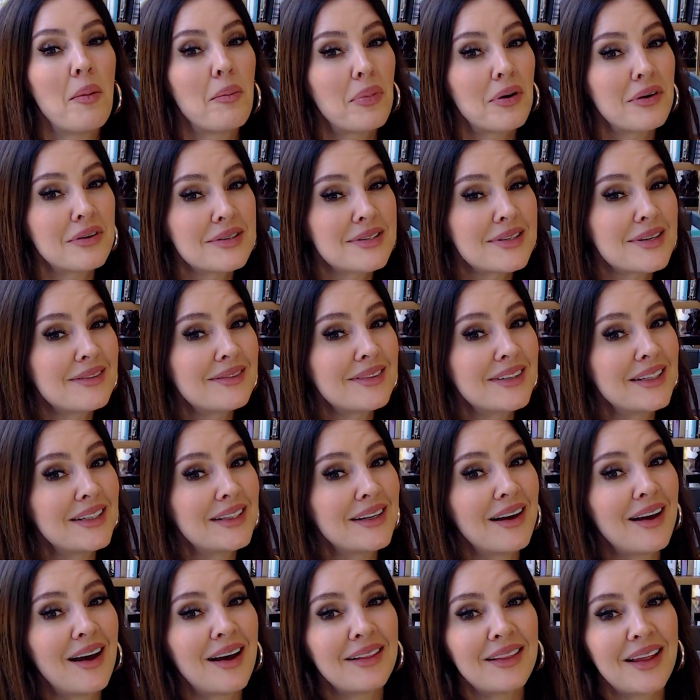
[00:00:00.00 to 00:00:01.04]

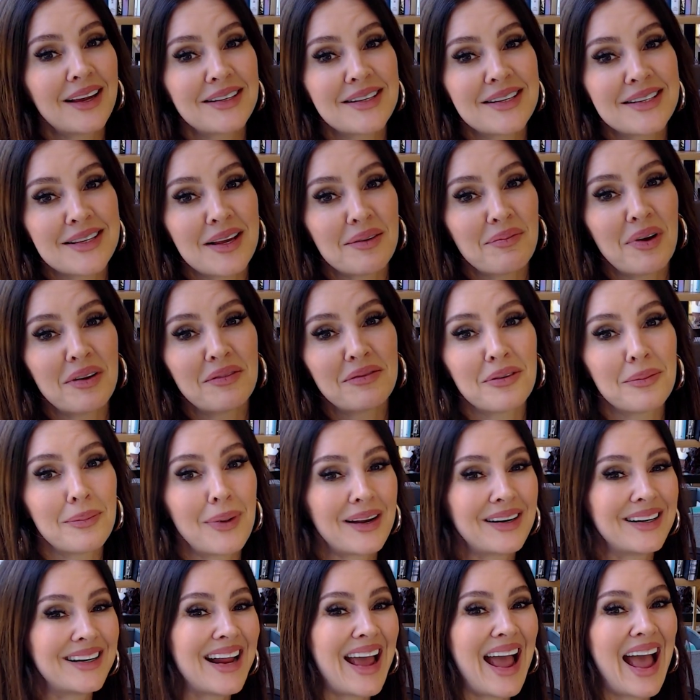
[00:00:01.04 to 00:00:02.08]
Personally, I like to set mine for
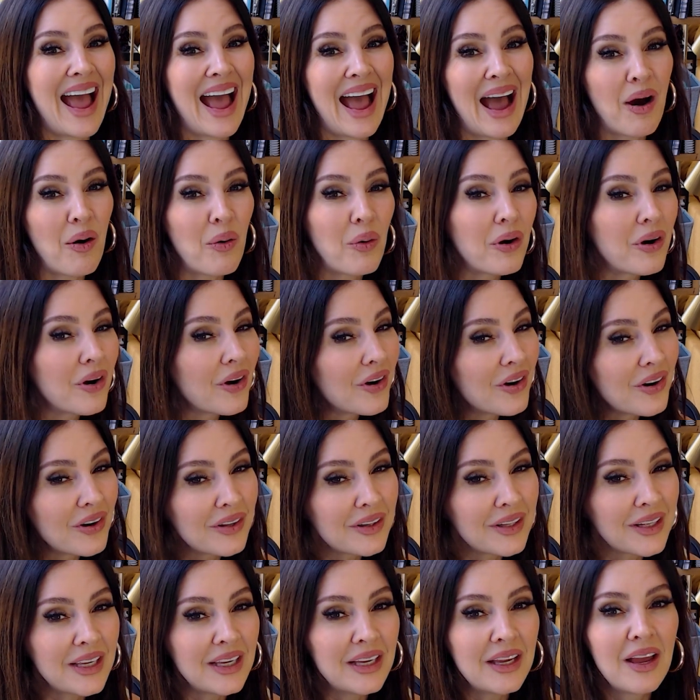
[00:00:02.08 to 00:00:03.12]
about an hour
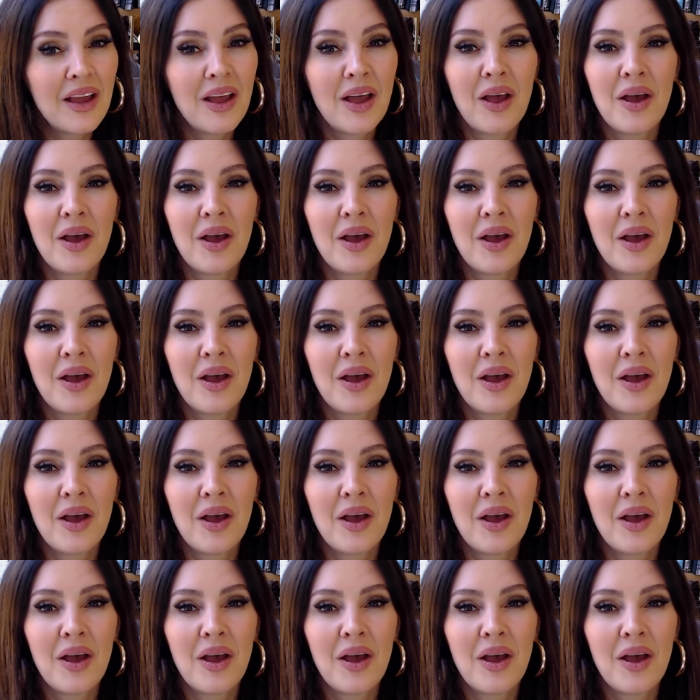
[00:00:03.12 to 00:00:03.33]
early,